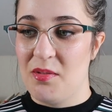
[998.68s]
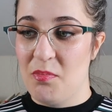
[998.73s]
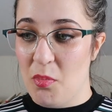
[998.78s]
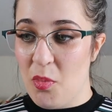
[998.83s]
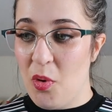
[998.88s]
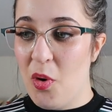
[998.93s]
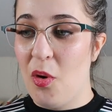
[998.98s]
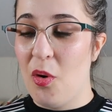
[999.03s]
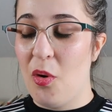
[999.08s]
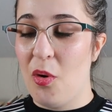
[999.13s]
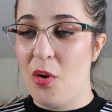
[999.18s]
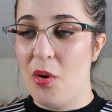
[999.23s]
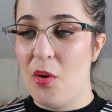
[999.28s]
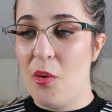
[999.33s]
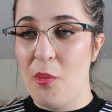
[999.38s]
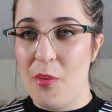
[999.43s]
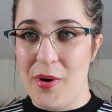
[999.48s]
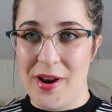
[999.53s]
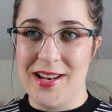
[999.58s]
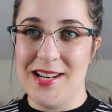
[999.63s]
more
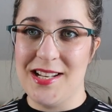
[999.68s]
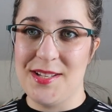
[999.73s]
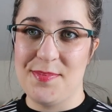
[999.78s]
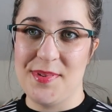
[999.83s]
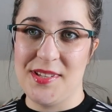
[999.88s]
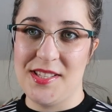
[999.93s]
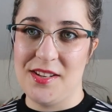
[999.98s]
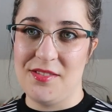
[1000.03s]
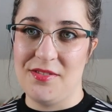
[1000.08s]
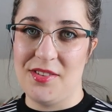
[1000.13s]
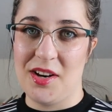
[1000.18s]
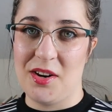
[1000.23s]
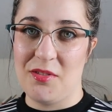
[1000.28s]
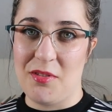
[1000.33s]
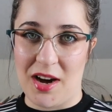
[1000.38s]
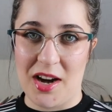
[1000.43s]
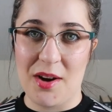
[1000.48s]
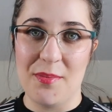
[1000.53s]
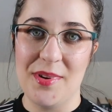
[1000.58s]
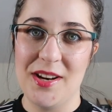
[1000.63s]
weirdly specific
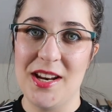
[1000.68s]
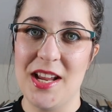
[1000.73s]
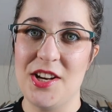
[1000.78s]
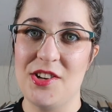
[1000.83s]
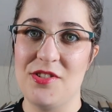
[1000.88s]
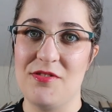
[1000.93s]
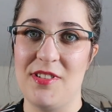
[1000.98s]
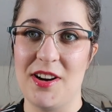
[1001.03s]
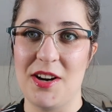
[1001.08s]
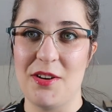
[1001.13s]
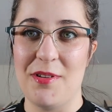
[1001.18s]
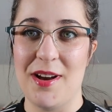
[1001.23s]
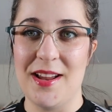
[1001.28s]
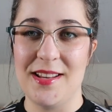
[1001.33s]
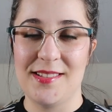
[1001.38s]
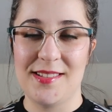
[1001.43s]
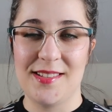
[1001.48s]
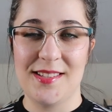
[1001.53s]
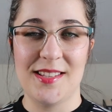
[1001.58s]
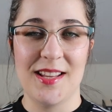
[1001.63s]
recommendation
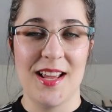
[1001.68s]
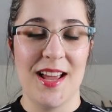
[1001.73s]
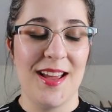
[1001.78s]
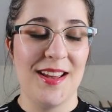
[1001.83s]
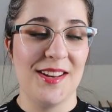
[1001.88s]
requests.